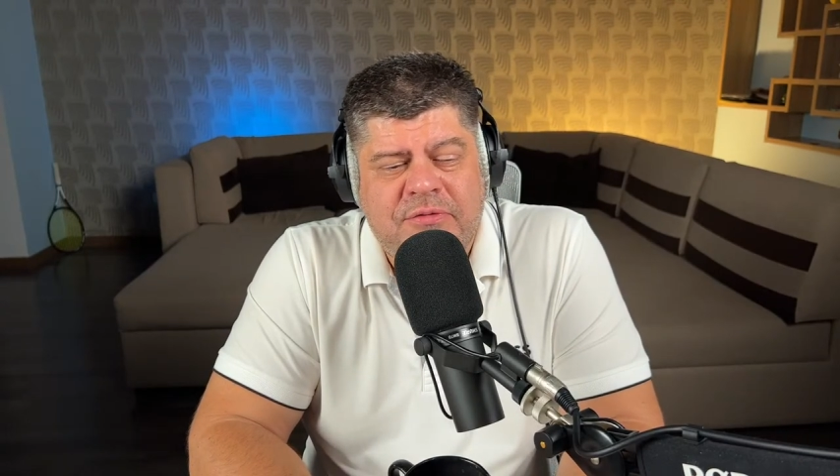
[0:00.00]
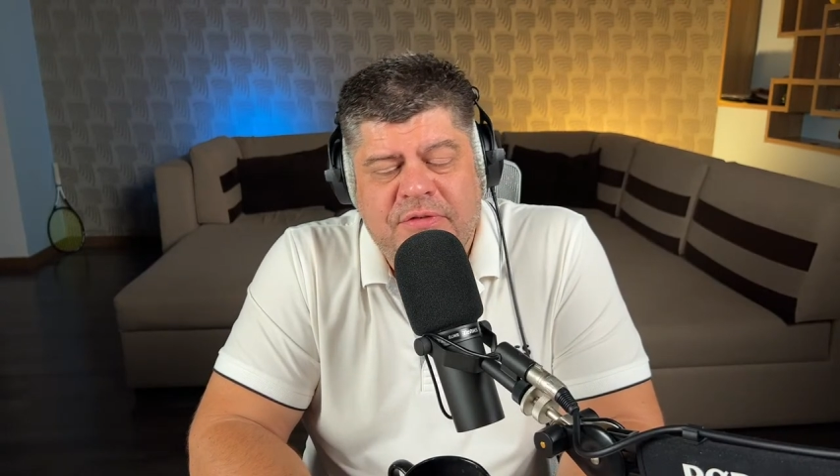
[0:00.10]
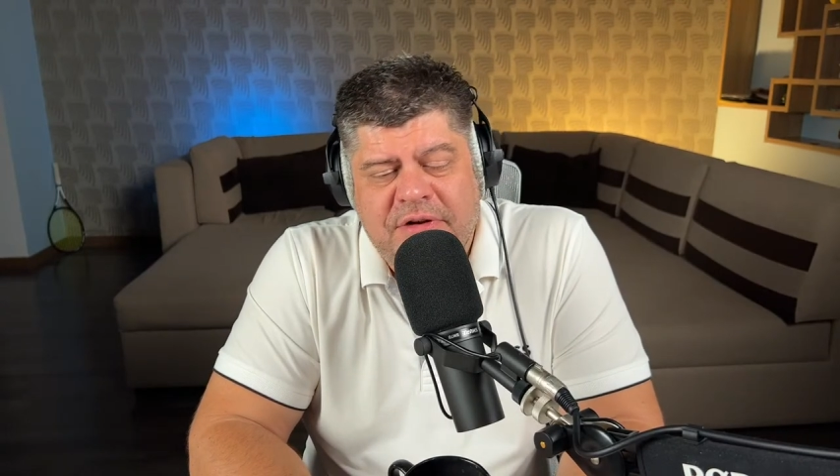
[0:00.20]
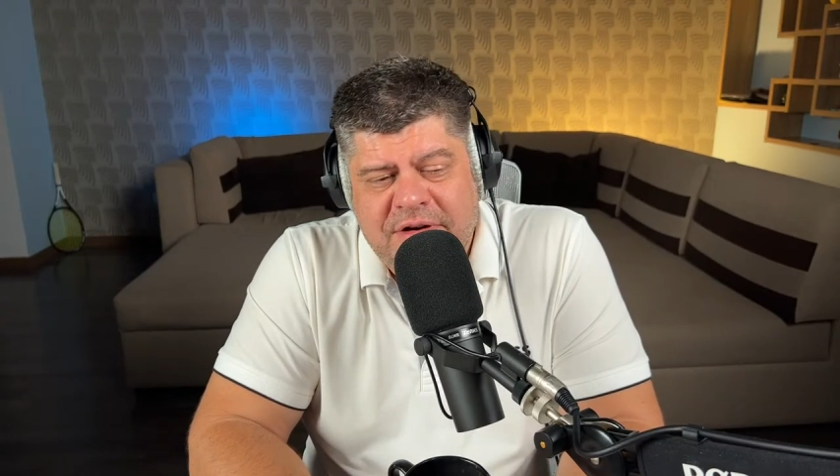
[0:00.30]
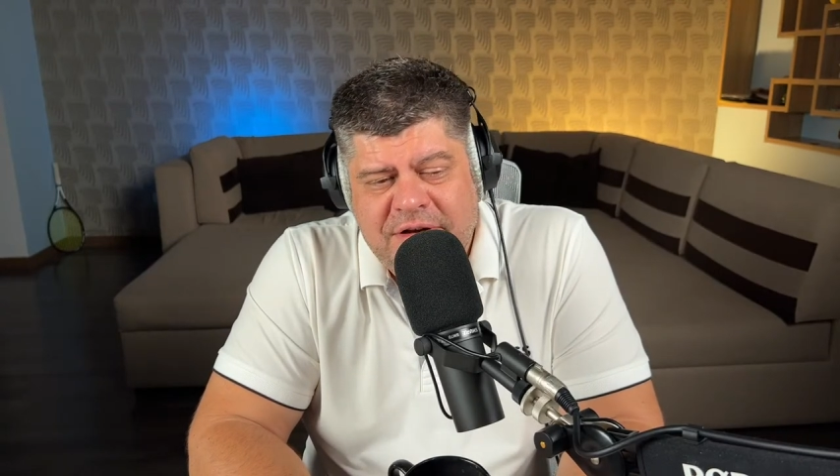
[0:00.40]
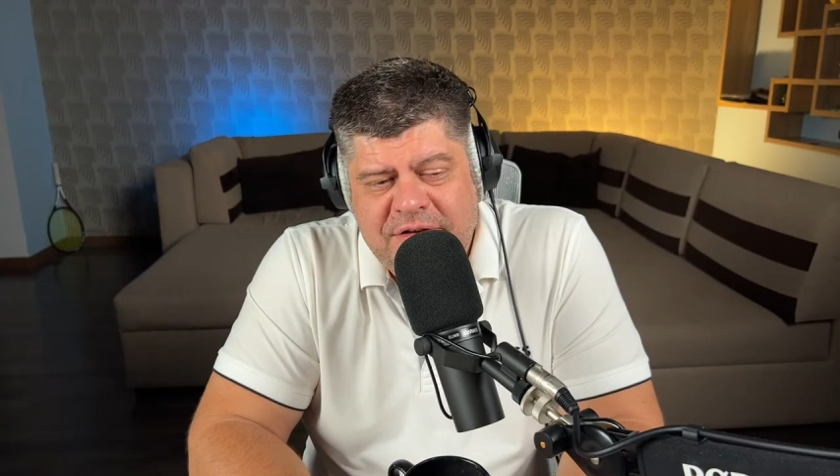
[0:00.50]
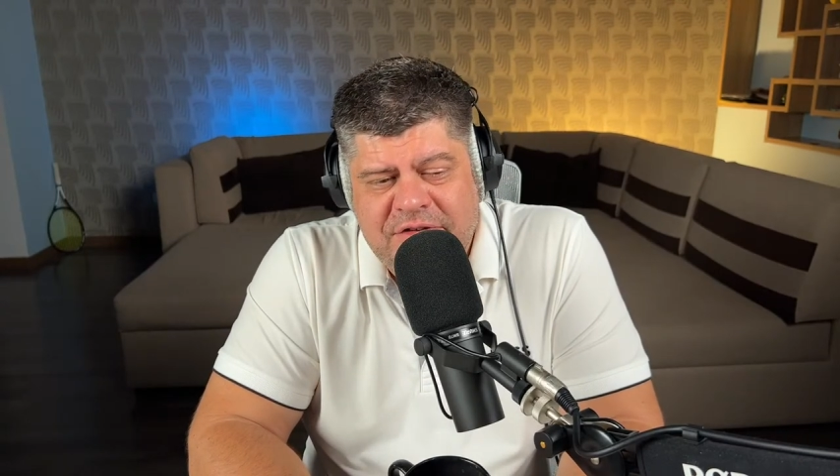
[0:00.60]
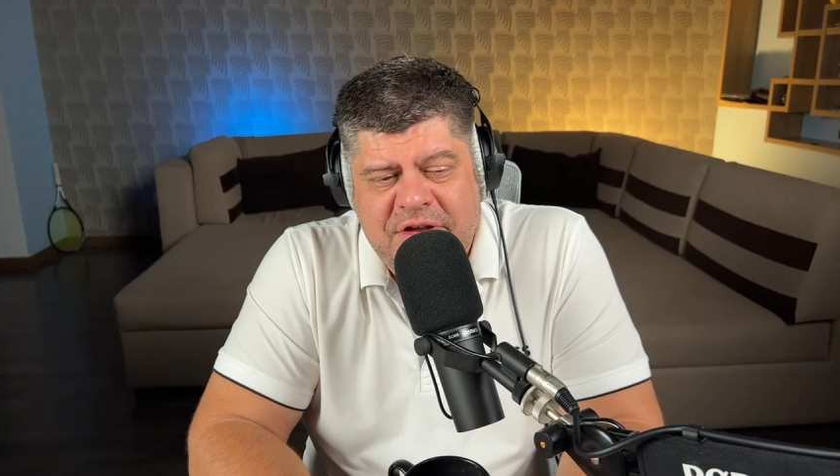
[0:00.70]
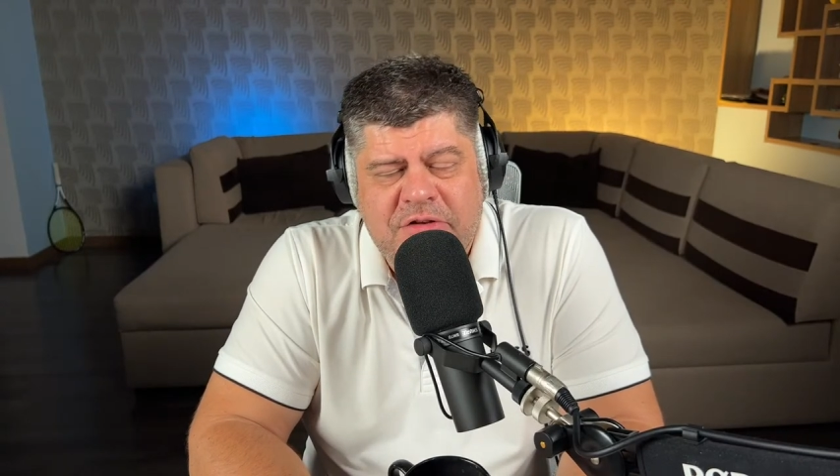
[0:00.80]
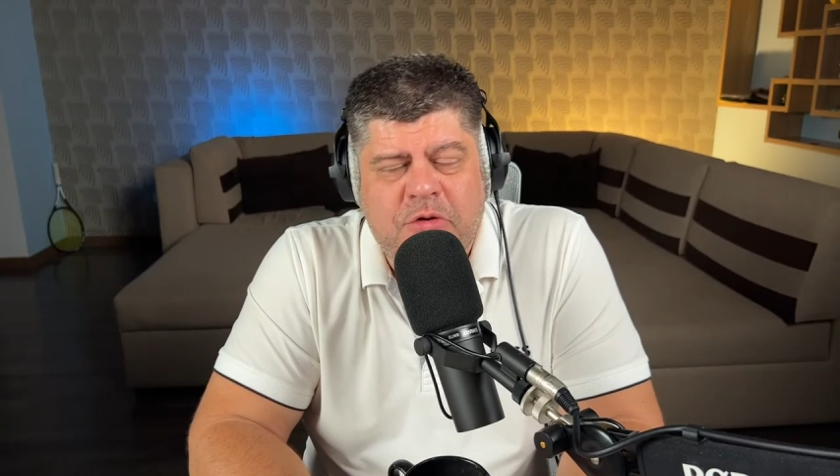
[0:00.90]
Very
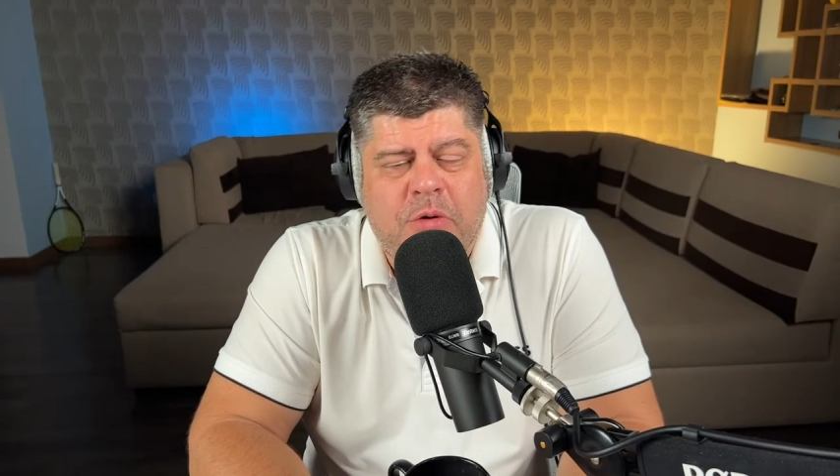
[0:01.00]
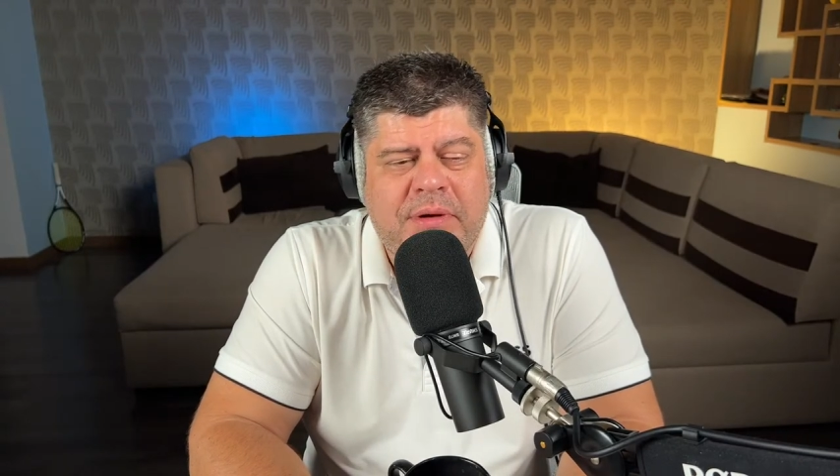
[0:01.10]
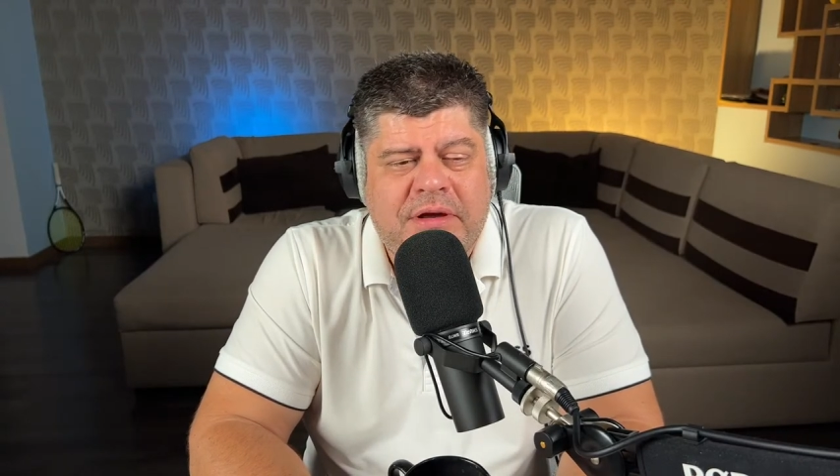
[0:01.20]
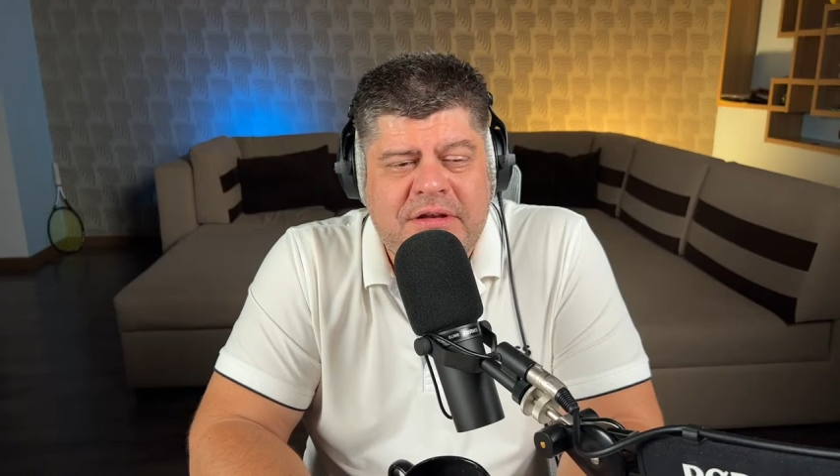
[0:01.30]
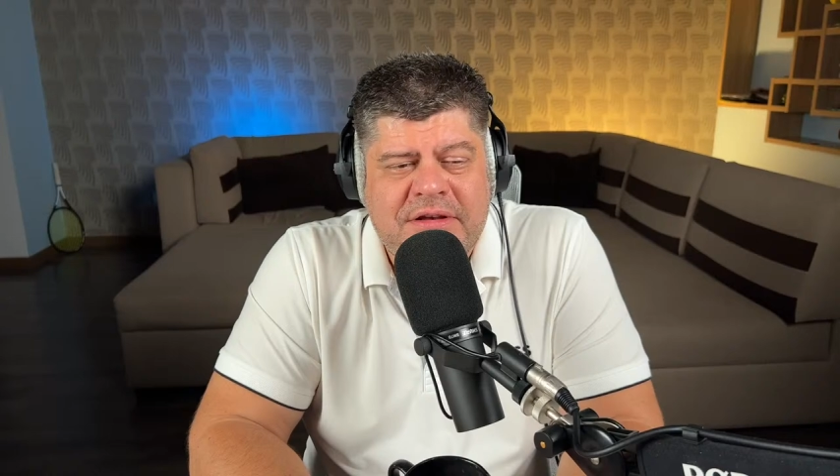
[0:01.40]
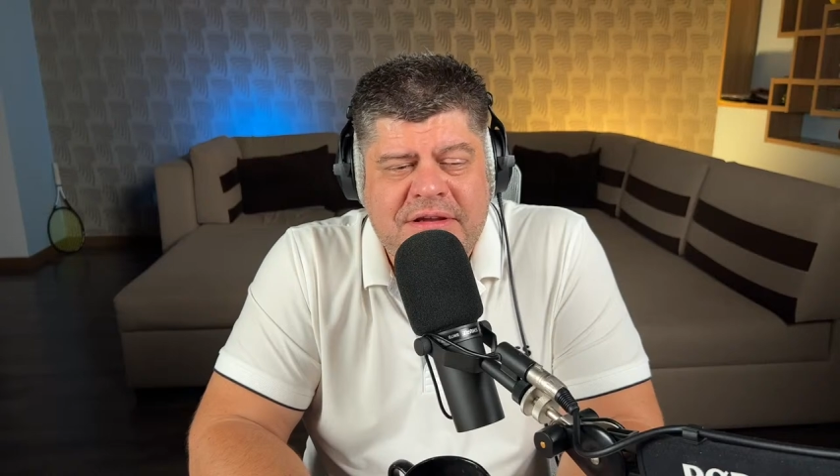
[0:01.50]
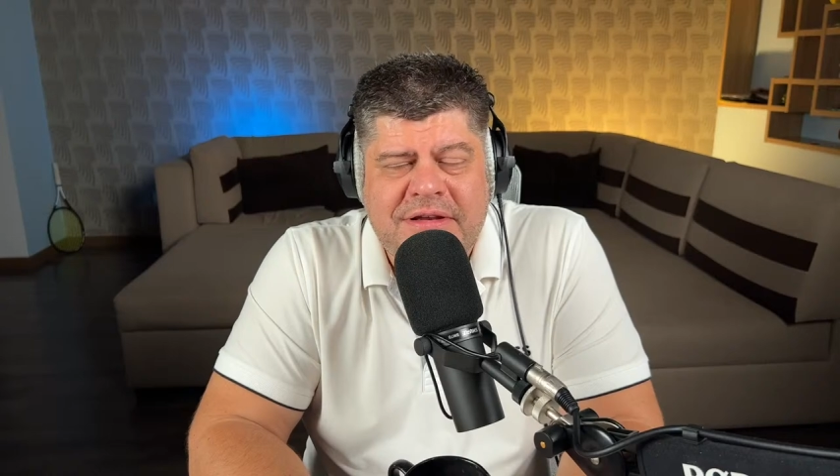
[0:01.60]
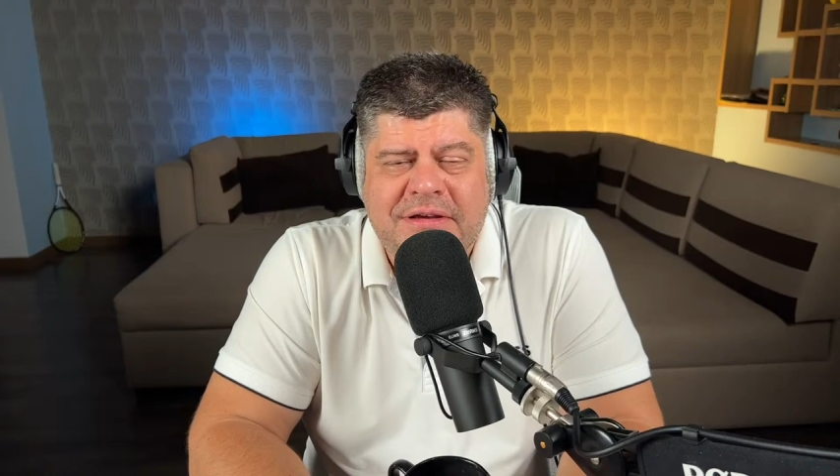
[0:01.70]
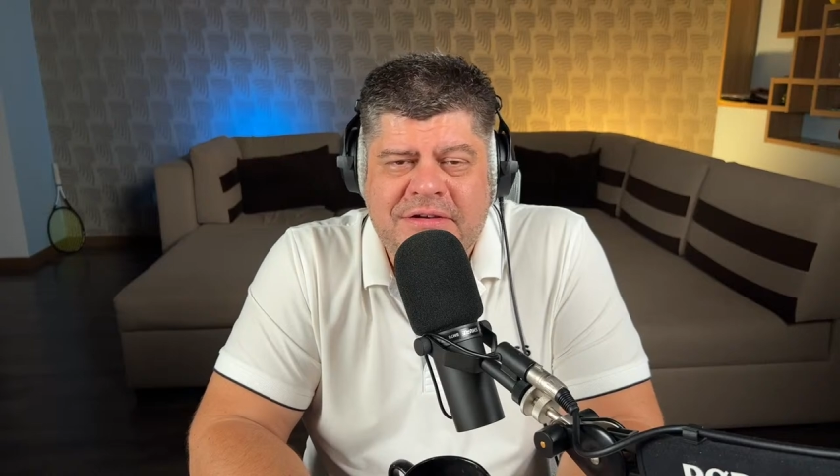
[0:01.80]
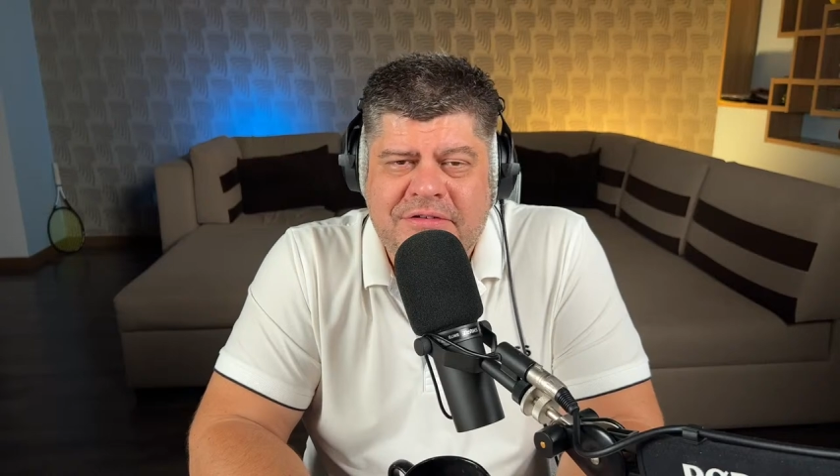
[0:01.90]
sad topic
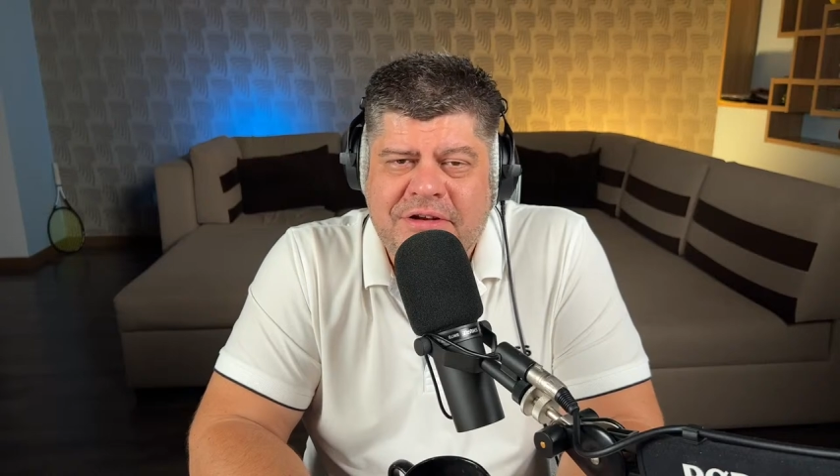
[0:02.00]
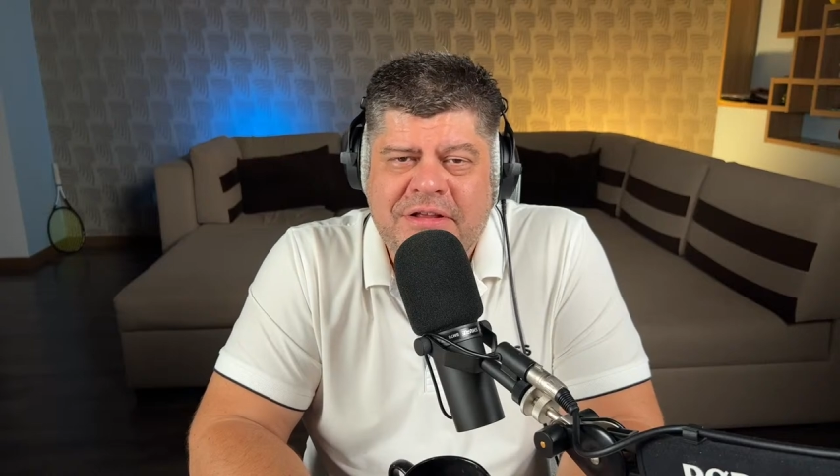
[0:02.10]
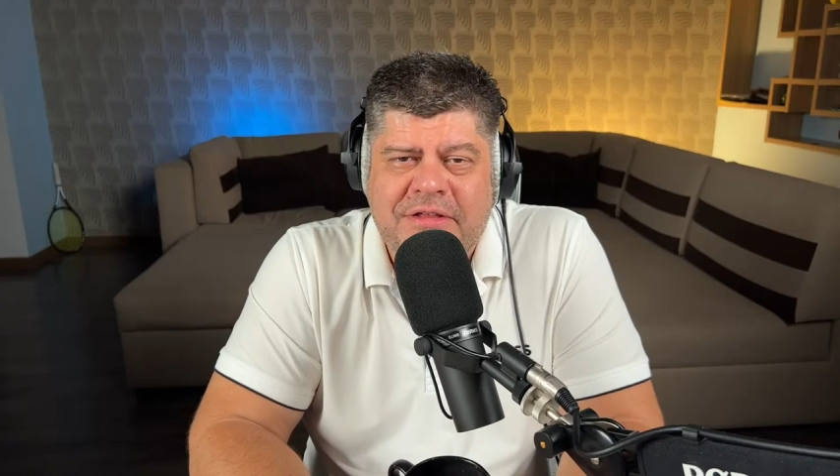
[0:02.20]
indeed, I agree.